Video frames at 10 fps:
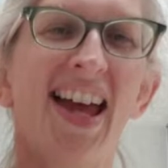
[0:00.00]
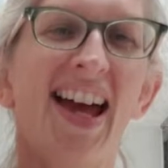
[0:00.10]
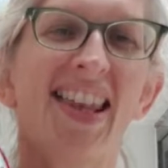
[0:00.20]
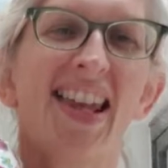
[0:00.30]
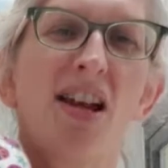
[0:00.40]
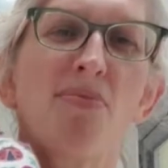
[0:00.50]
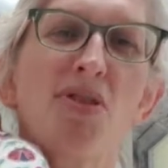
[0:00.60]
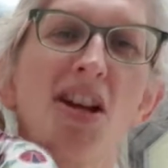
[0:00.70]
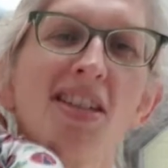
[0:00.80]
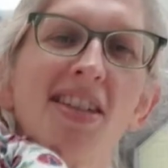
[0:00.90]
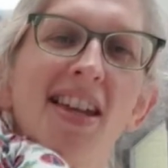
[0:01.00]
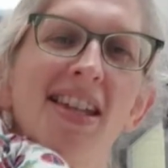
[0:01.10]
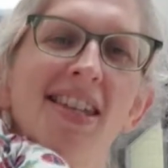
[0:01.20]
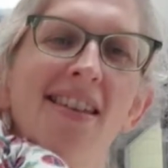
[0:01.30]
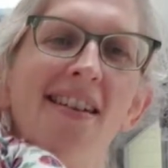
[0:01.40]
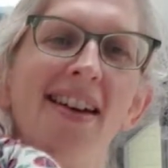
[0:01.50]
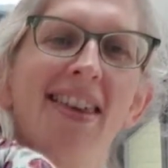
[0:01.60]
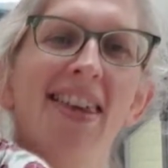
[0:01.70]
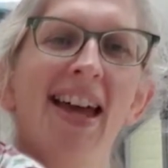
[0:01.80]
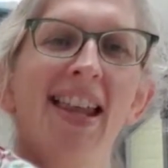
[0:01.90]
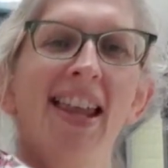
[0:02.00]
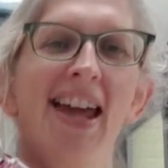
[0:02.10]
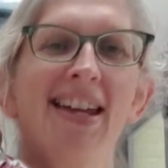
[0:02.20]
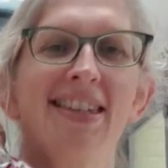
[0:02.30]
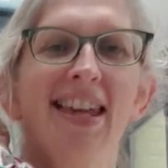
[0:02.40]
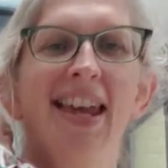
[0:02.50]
And then I'm just going to slide their legs